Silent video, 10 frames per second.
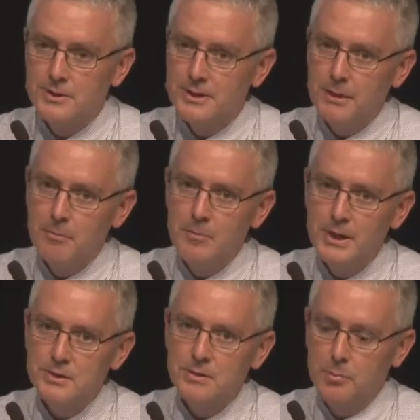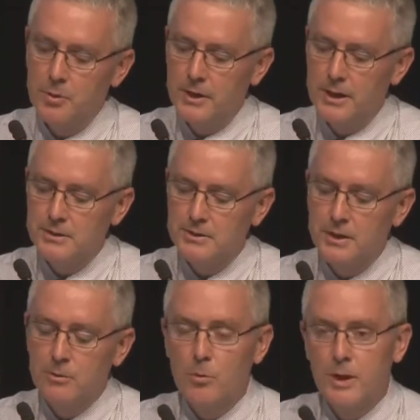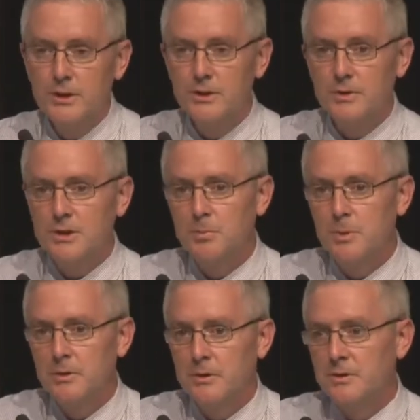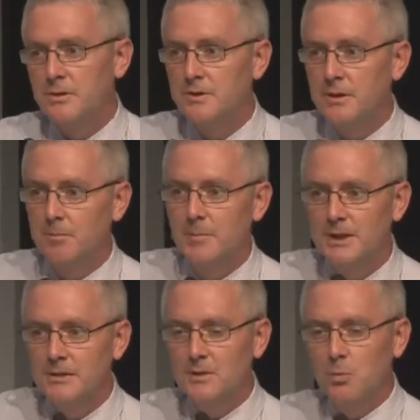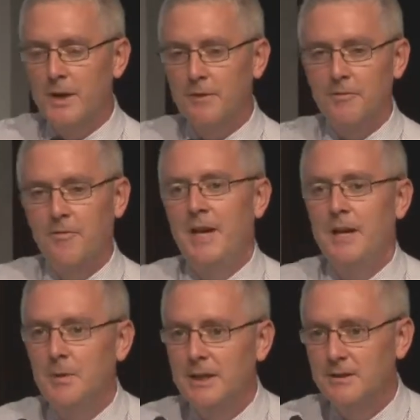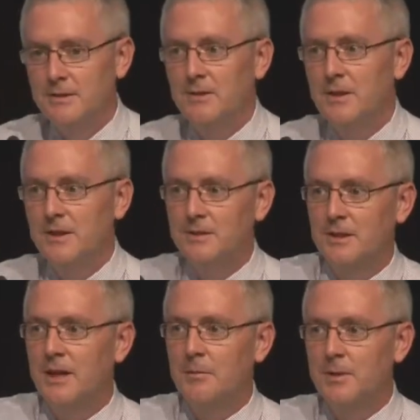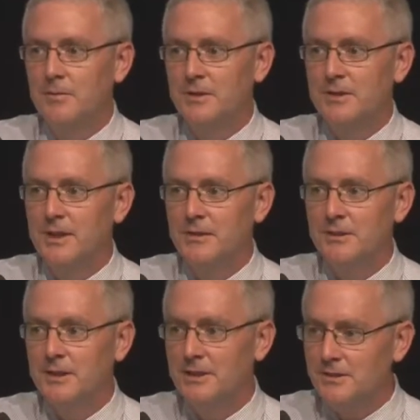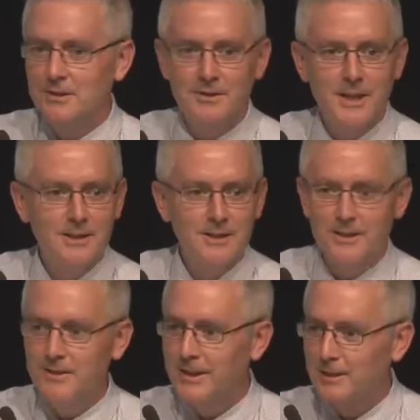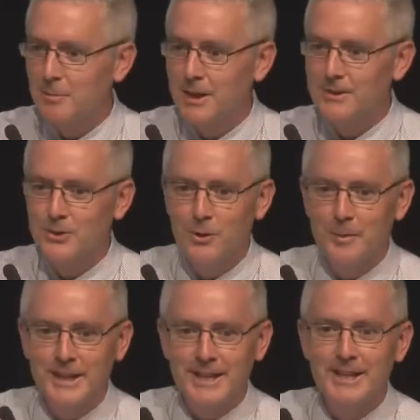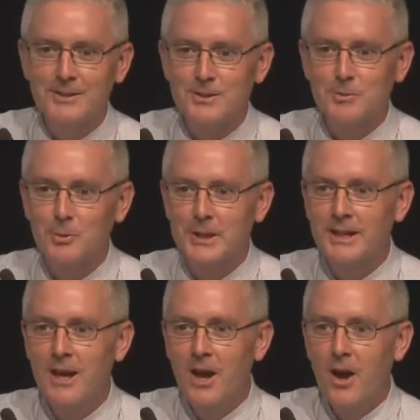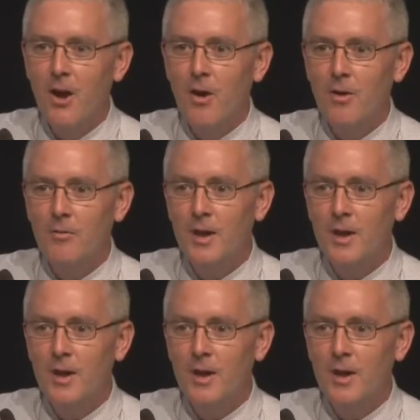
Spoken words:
that mix of products and range of experiences that means when a family decides to come and visit us, it is exactly, I think, Mark's comment again this morning, of